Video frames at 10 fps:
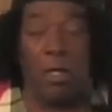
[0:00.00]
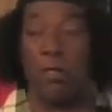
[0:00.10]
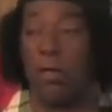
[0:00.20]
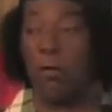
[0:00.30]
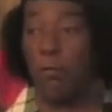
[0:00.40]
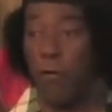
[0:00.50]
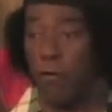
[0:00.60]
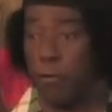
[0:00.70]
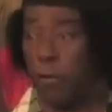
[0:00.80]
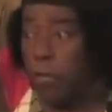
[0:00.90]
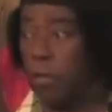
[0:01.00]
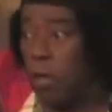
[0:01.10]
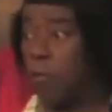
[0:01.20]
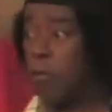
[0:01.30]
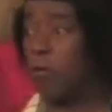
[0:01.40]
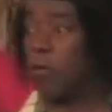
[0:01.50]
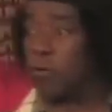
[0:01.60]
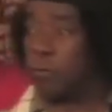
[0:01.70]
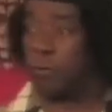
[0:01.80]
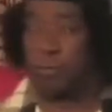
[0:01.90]
The enforcement of
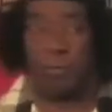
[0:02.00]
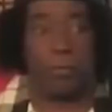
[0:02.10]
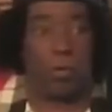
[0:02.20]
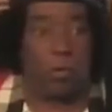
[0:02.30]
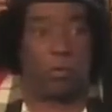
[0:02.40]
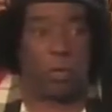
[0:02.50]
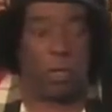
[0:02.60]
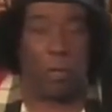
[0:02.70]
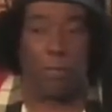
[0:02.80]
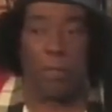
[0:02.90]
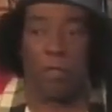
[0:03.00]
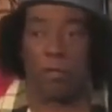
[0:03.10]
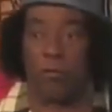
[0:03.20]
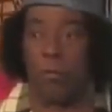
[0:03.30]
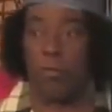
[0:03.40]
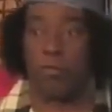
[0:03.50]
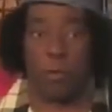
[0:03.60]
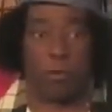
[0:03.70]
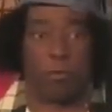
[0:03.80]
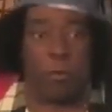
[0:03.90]
those, those uh, bullas from the
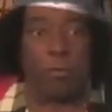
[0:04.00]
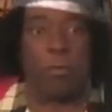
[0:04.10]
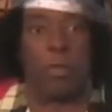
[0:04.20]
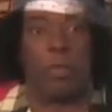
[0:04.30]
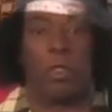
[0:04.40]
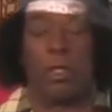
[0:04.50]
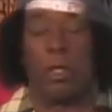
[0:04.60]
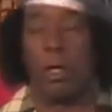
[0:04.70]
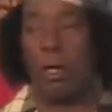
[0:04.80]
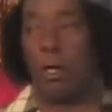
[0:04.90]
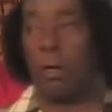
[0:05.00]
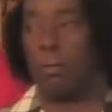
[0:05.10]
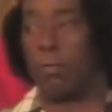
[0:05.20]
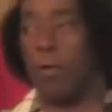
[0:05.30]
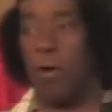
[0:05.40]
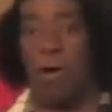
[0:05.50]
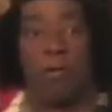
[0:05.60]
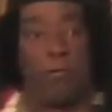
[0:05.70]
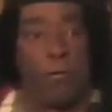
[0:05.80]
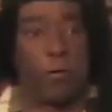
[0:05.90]
church um, are
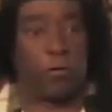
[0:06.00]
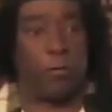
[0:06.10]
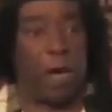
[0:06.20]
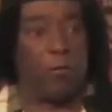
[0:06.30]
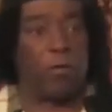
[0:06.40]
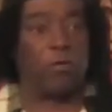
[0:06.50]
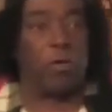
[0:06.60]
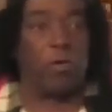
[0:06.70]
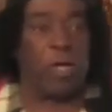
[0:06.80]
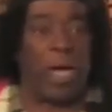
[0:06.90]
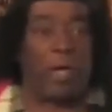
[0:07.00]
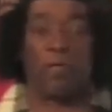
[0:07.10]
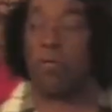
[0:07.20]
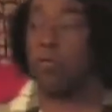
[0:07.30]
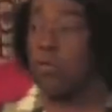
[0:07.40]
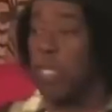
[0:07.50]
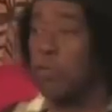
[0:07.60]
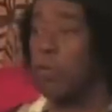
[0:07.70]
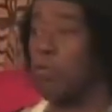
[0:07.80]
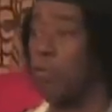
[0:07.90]
enforced by what is known as the
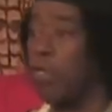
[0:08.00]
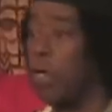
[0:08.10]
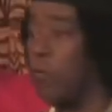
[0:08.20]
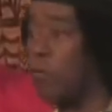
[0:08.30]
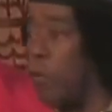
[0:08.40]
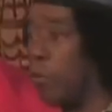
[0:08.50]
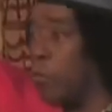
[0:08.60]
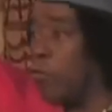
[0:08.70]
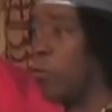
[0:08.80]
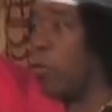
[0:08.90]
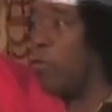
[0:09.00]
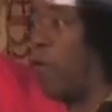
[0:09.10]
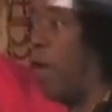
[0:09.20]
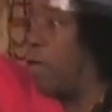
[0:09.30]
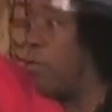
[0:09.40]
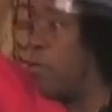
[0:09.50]
Secret Treaty of Verona, which you can find in